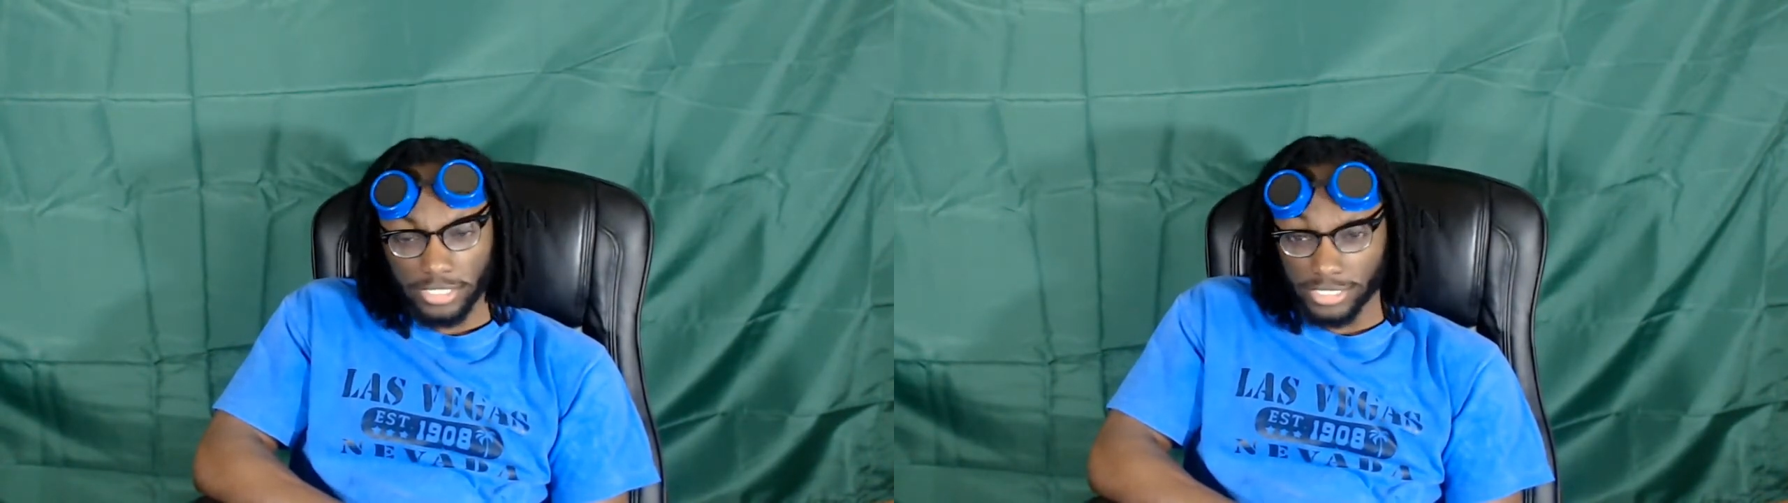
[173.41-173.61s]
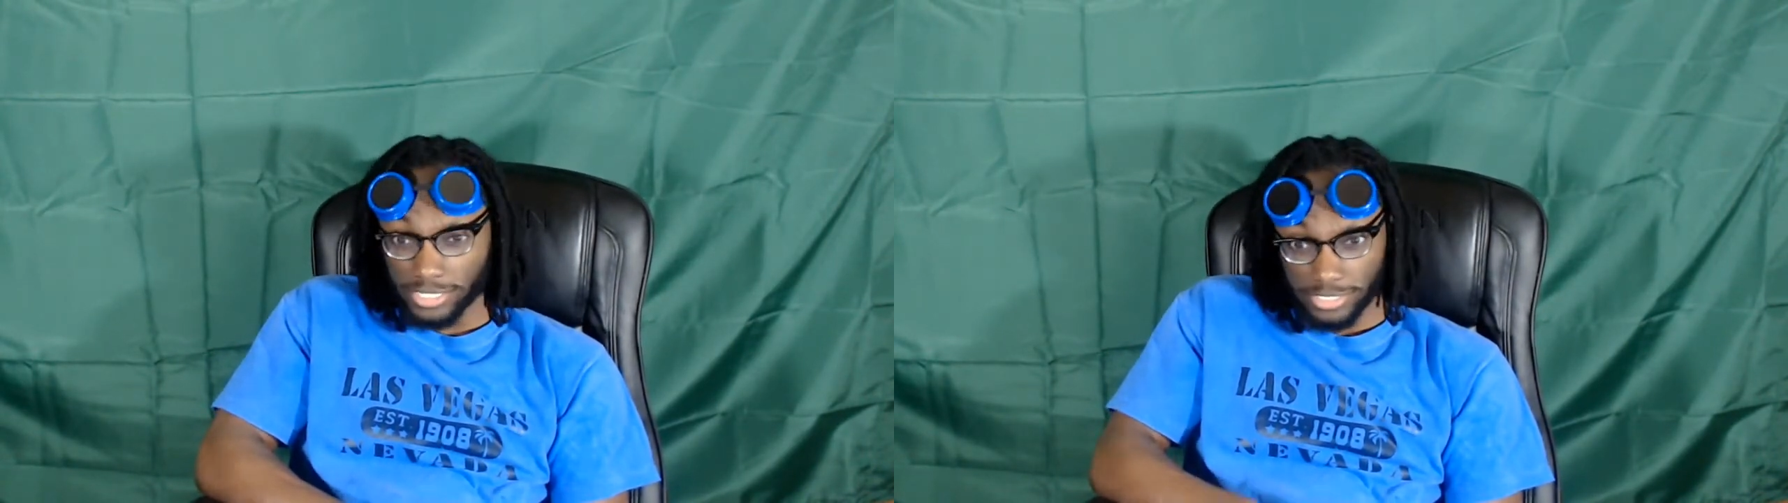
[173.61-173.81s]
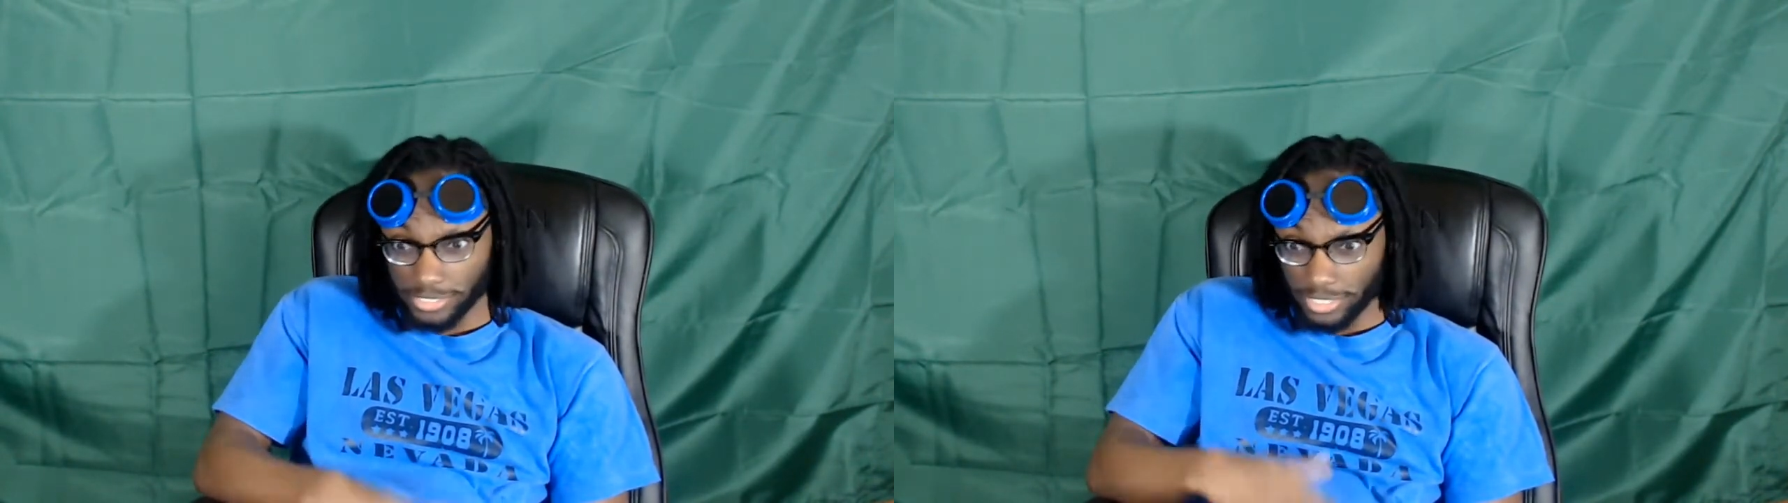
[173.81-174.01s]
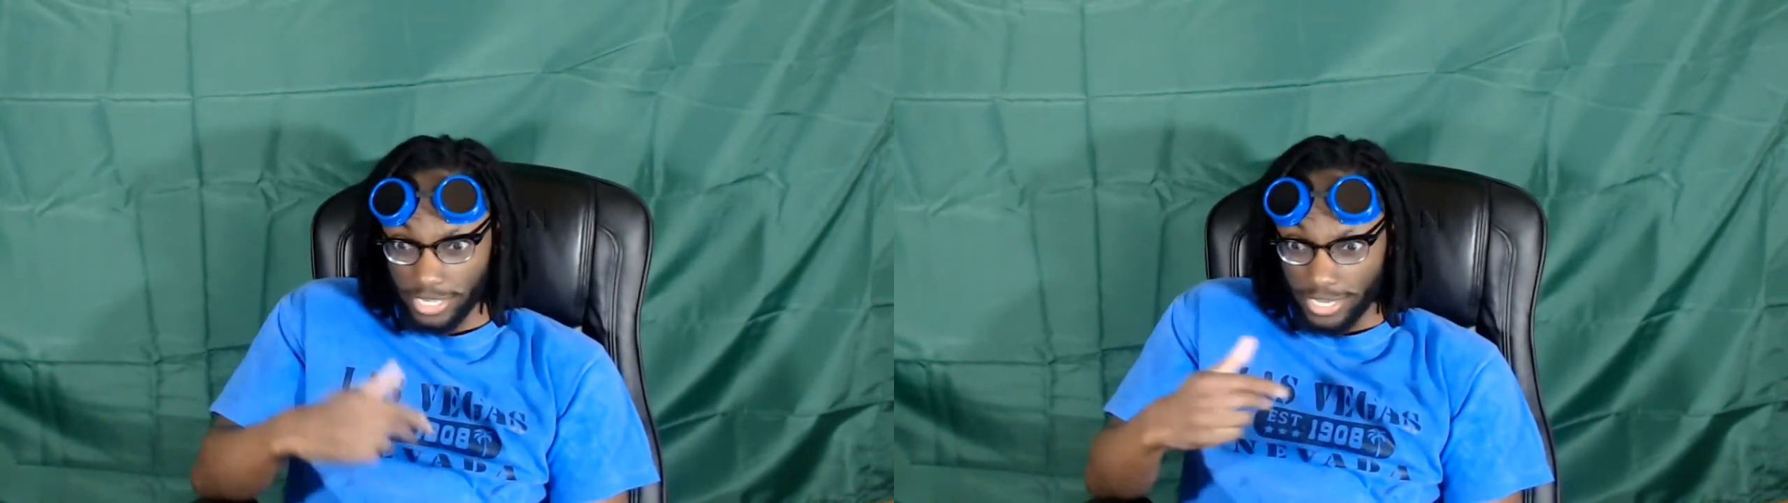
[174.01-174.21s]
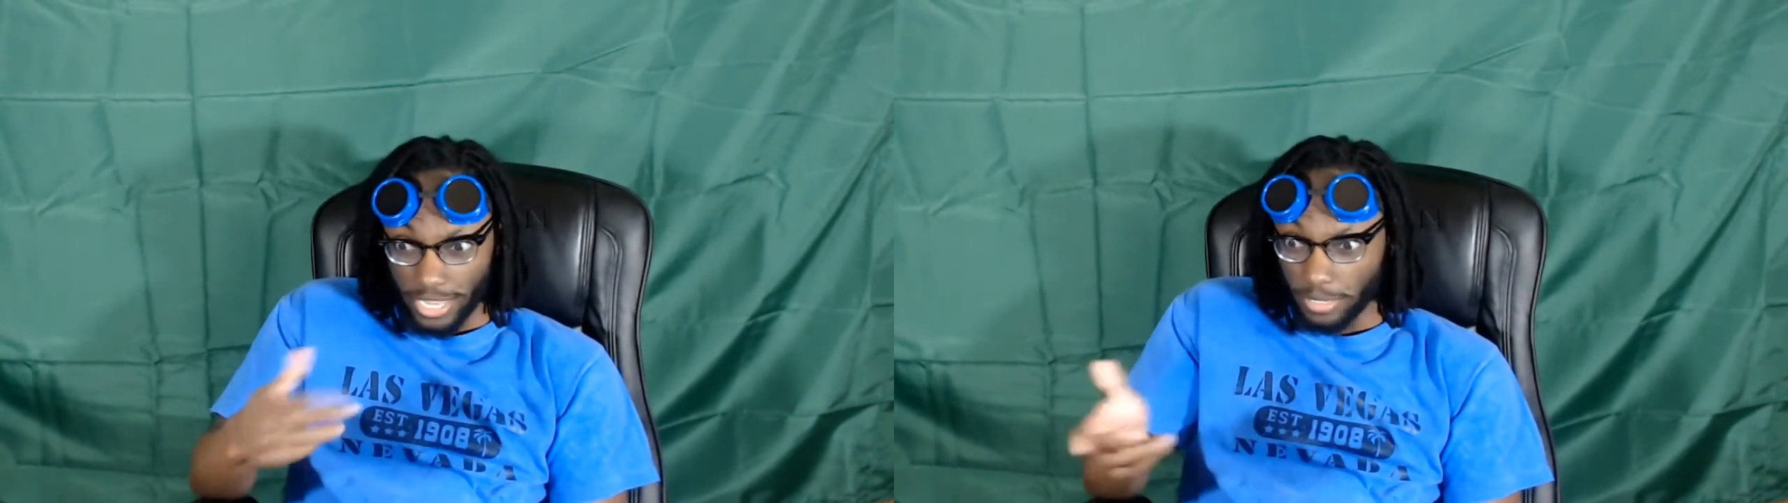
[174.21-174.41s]
She has this
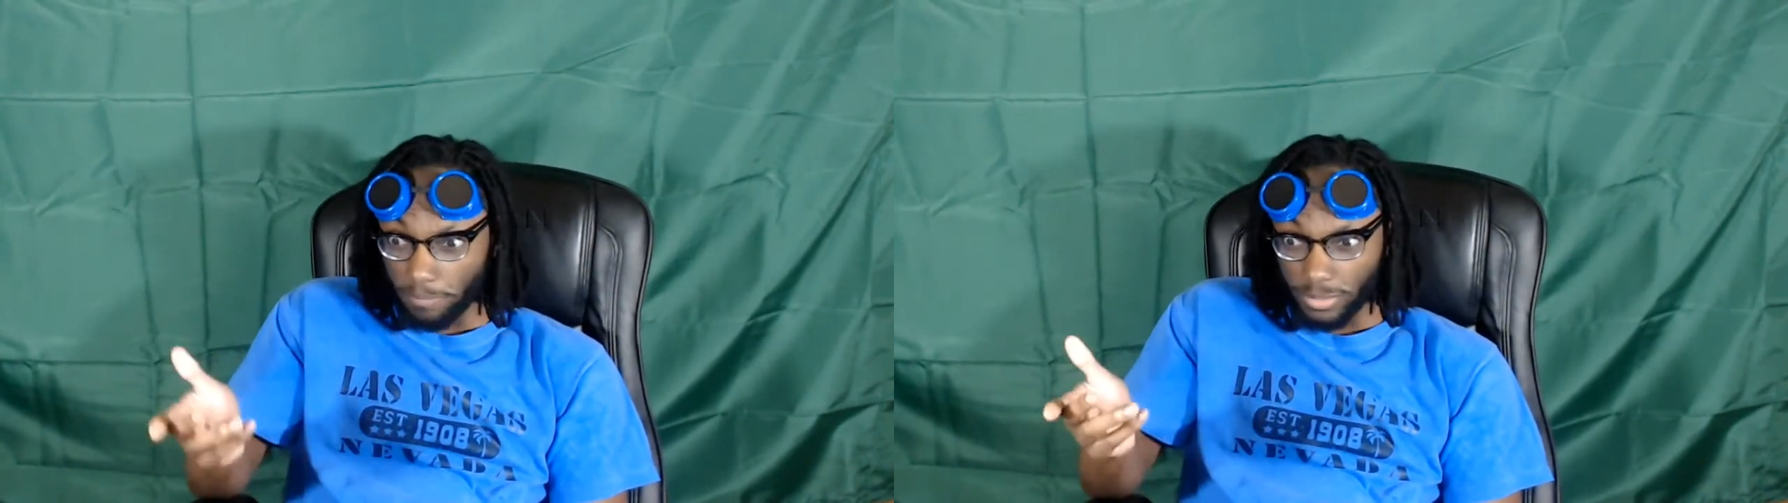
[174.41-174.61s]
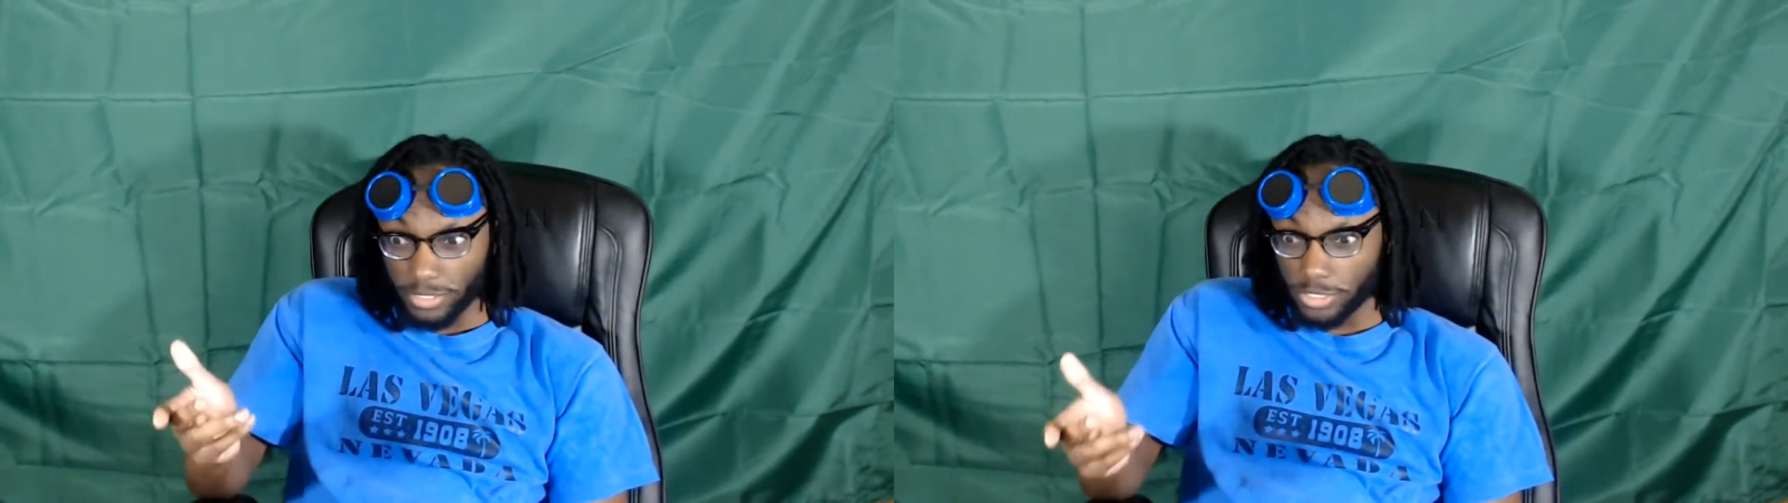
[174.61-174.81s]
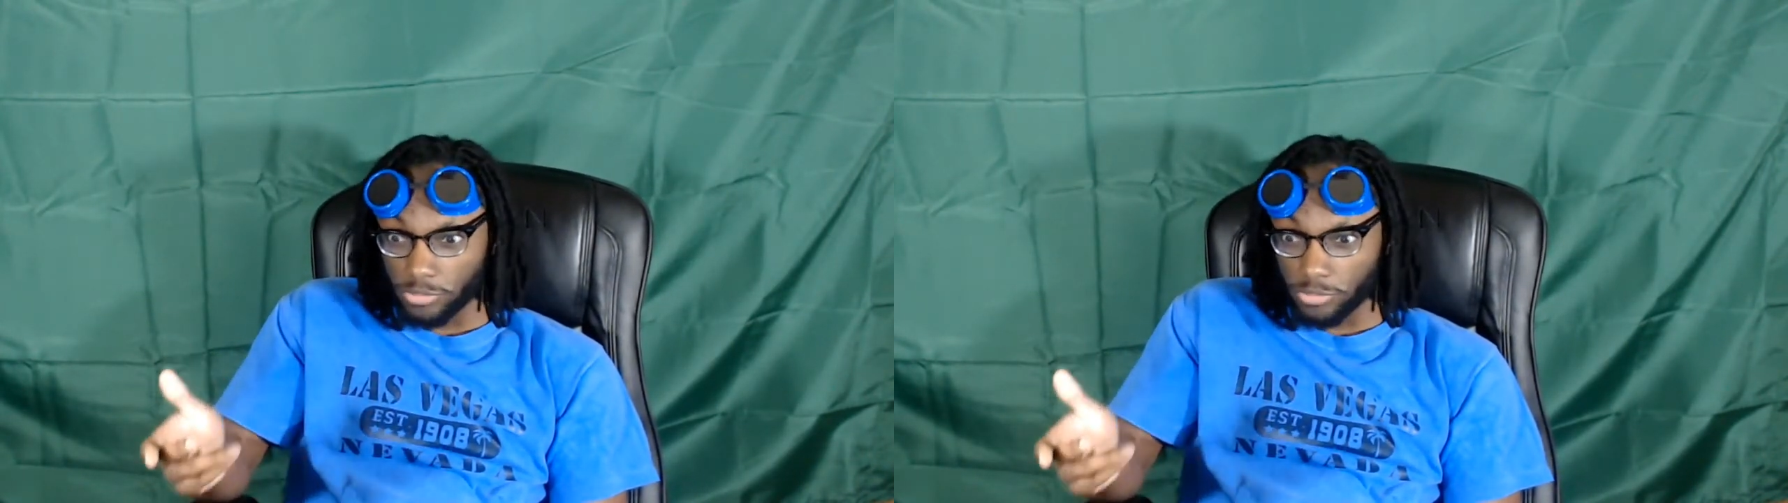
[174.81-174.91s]
innate ability